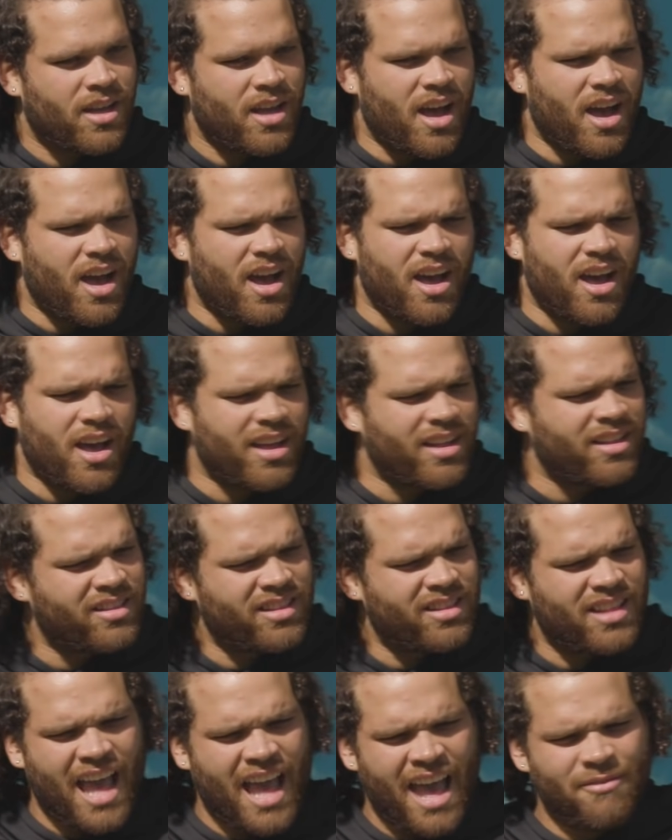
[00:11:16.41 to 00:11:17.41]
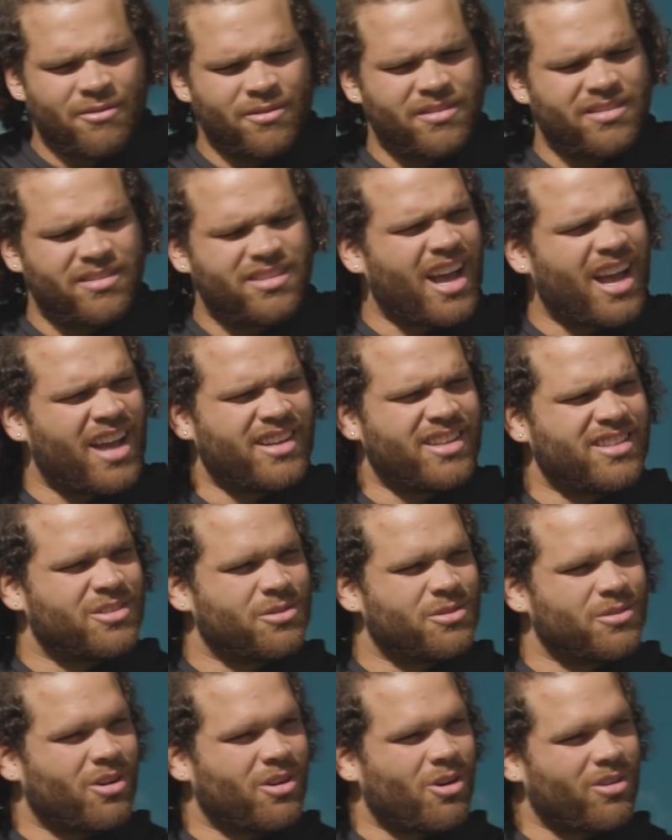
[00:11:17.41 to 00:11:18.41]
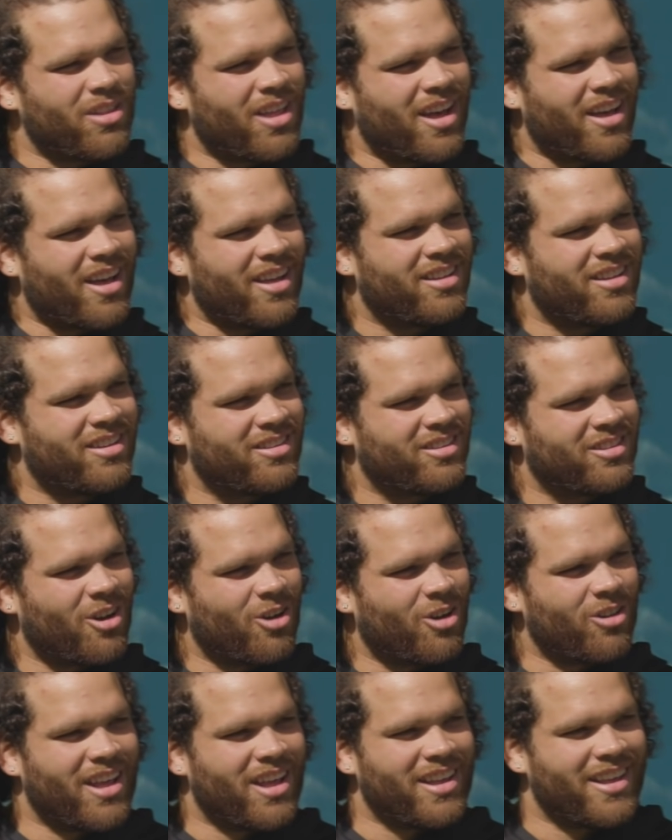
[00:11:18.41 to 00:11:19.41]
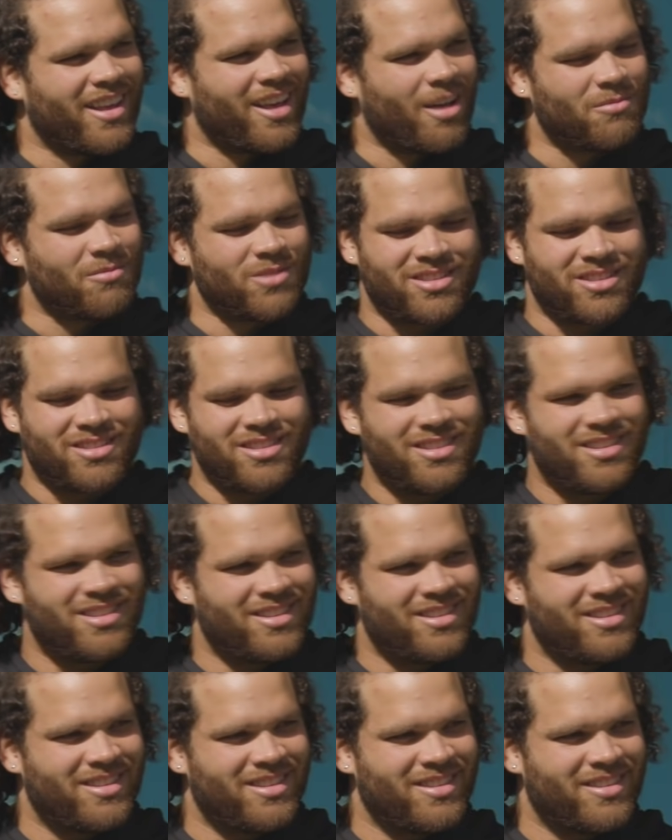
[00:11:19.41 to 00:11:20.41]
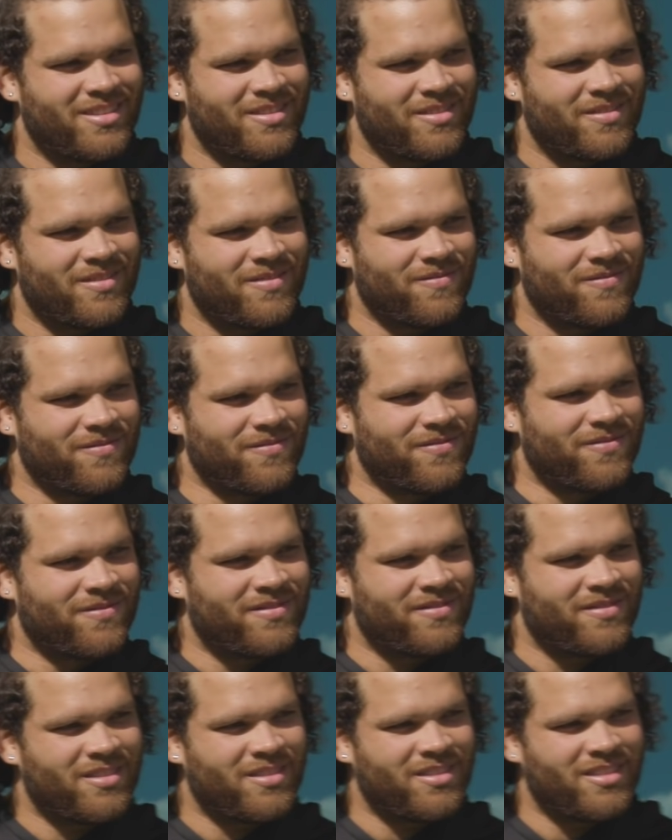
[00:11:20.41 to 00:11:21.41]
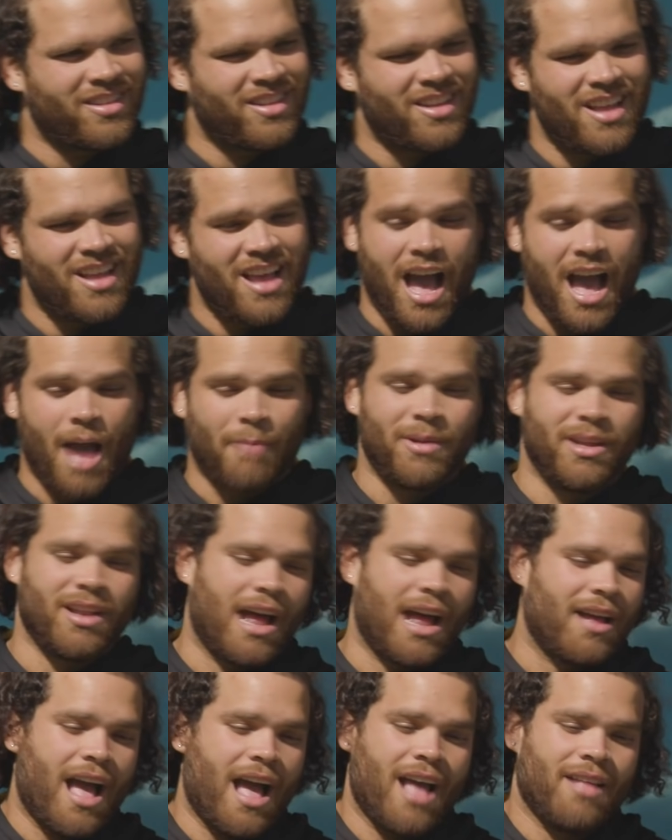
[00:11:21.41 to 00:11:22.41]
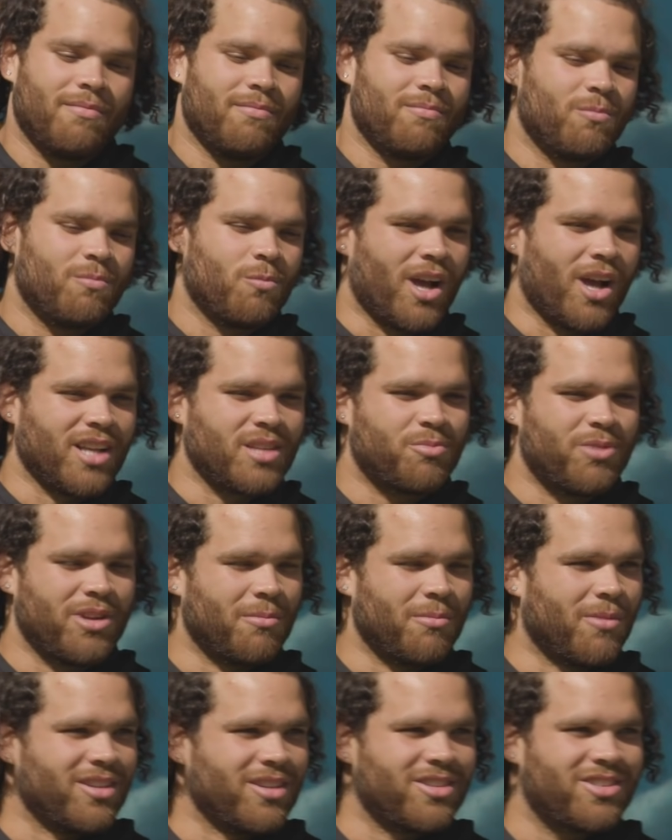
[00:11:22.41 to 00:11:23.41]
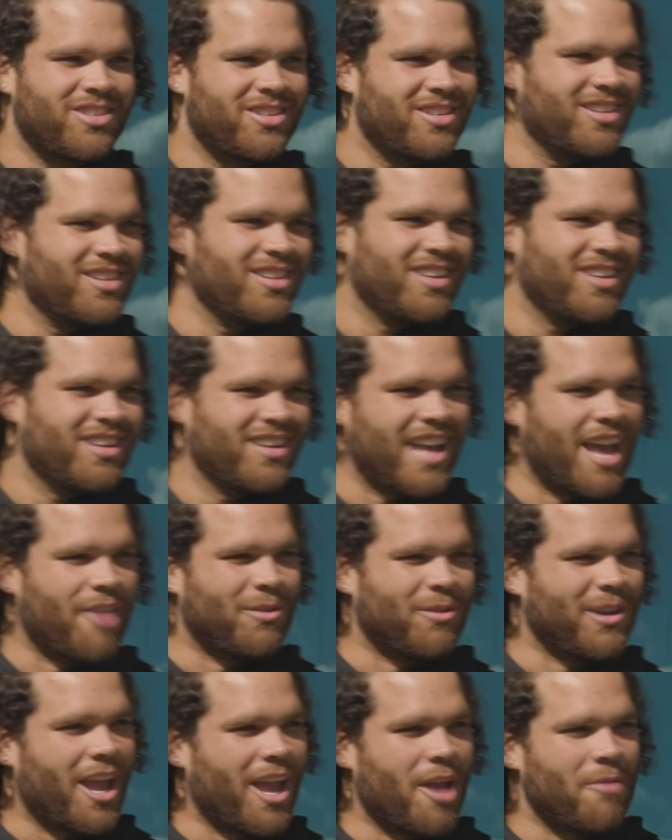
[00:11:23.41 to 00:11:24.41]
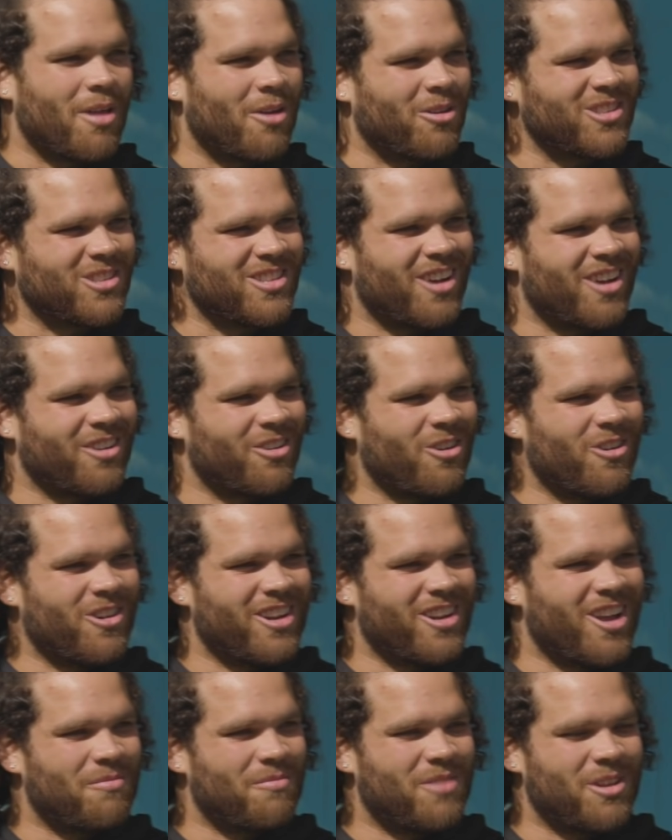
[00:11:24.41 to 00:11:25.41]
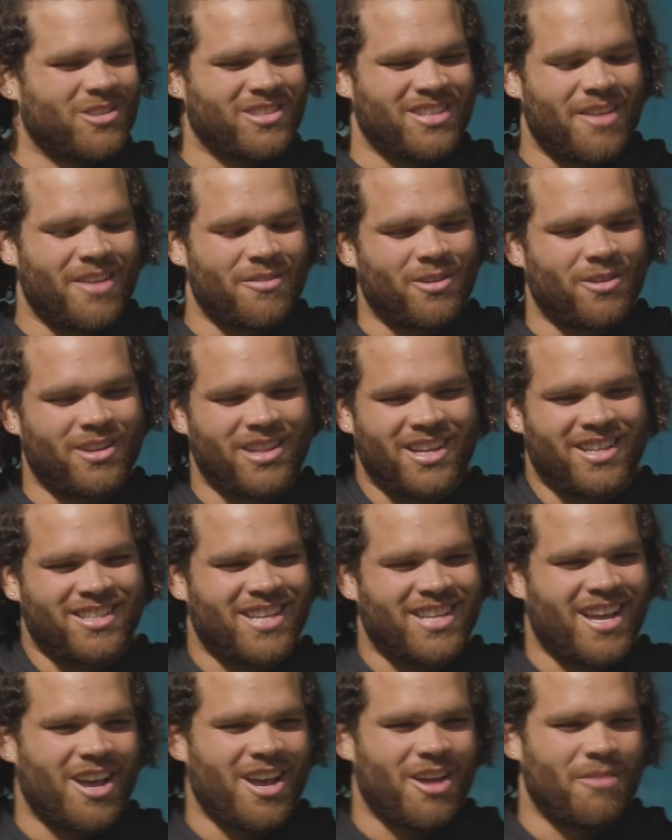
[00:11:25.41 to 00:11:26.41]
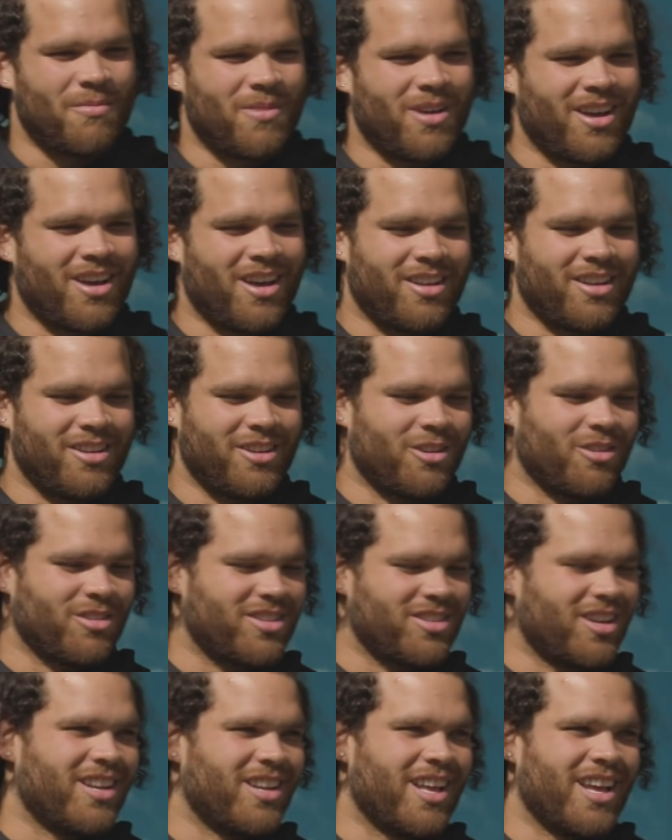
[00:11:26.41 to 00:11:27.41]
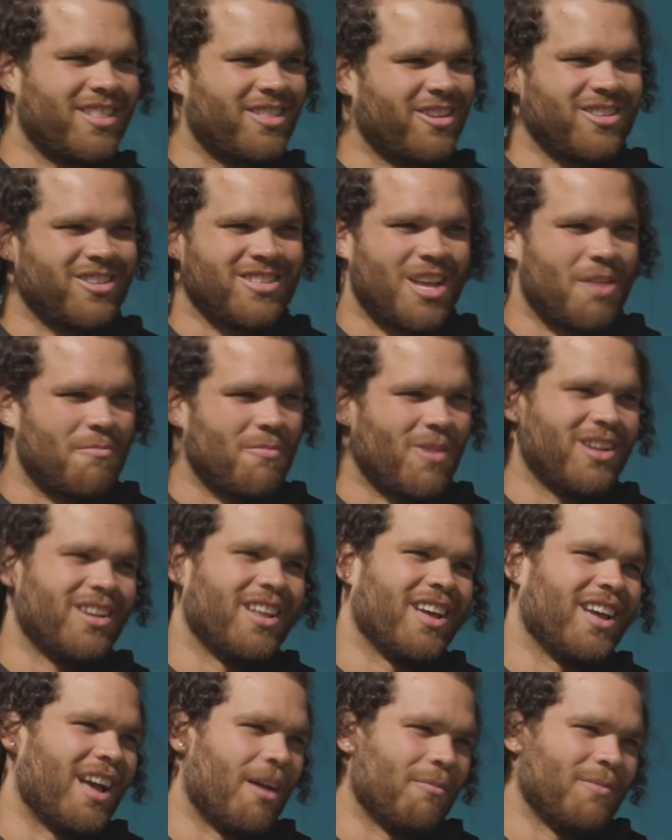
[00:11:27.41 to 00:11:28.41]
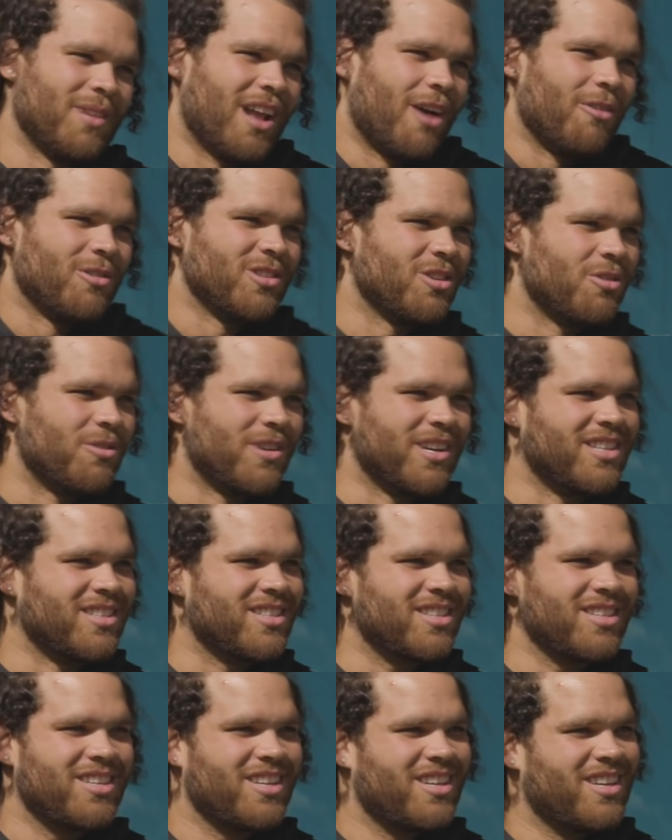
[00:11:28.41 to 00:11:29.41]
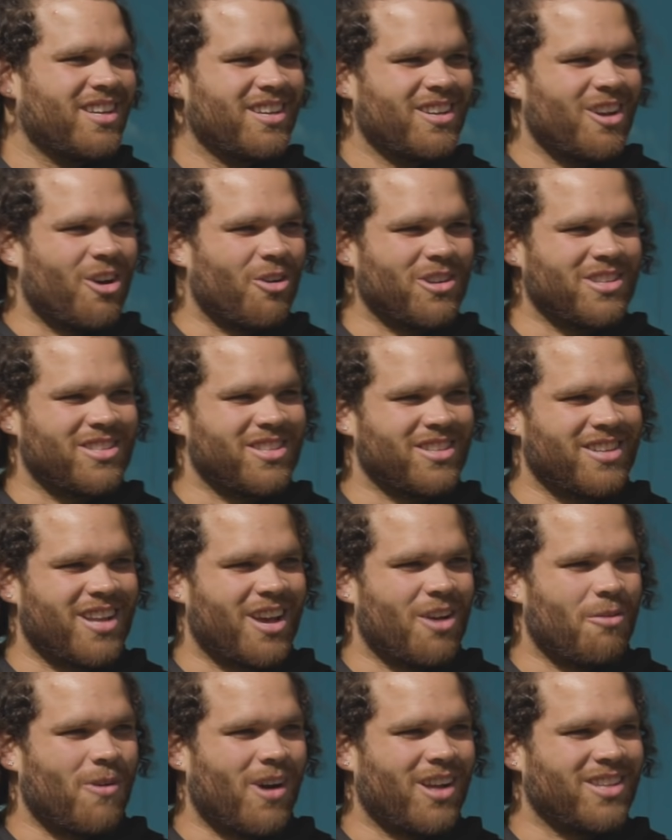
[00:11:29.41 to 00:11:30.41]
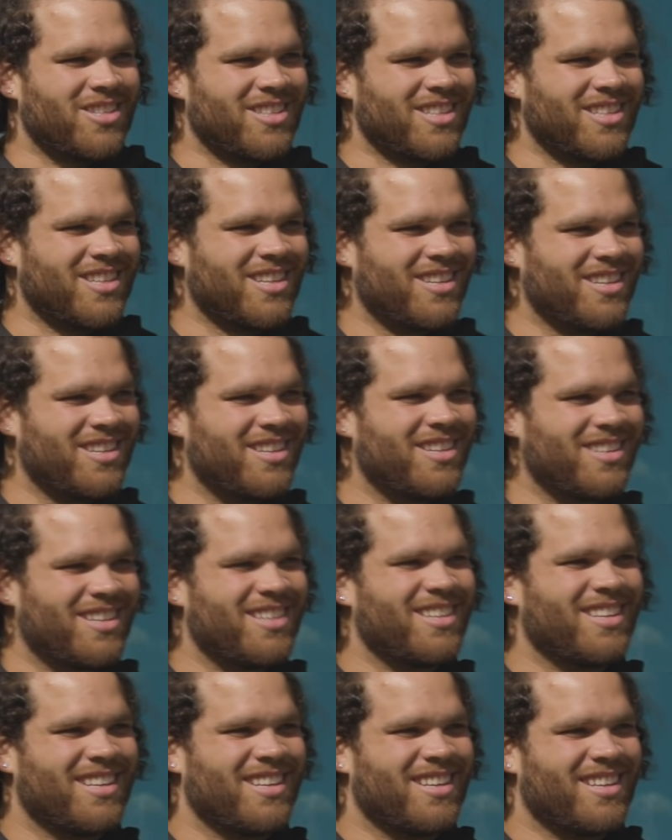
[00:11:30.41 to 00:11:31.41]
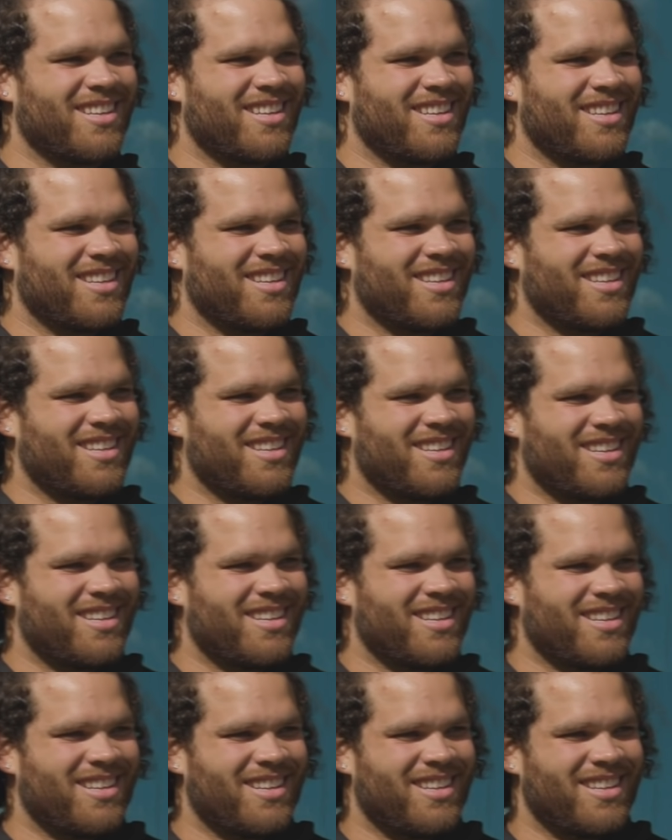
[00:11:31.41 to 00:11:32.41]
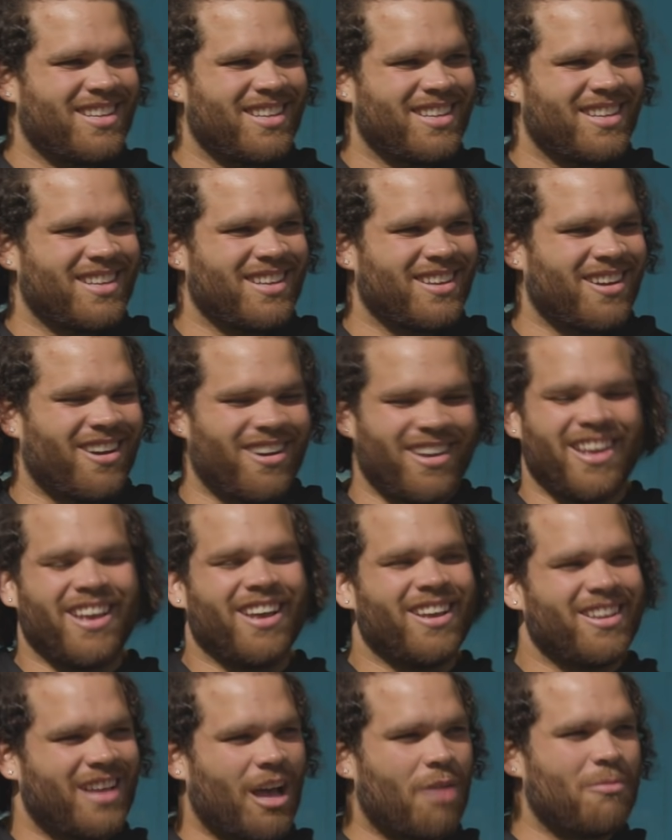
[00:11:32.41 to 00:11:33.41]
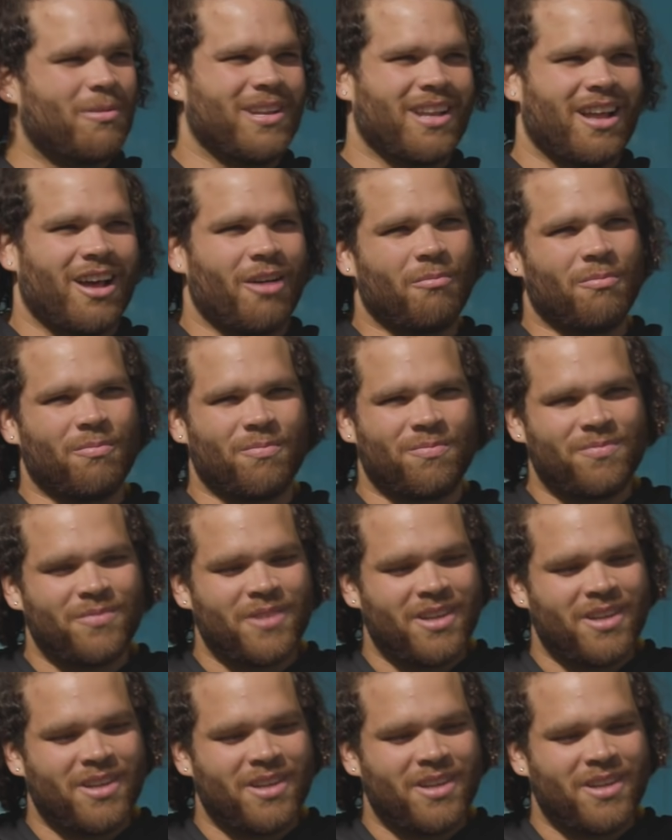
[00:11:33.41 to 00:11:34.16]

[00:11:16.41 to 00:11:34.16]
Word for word: Uh, haven't gotten into it a whole lot. Whole lot, yeah. I'm Did just. Watch it growing up, or? Uh? Hmm. I mean, I, I, watched pretty much every game that was on growing up. There was never really a time, uh, you know, Sunday, Thursday, Monday. I mean, I was always, always sitting down watching. You're a national TV star Monday night. Oh yeah, I mean, I'm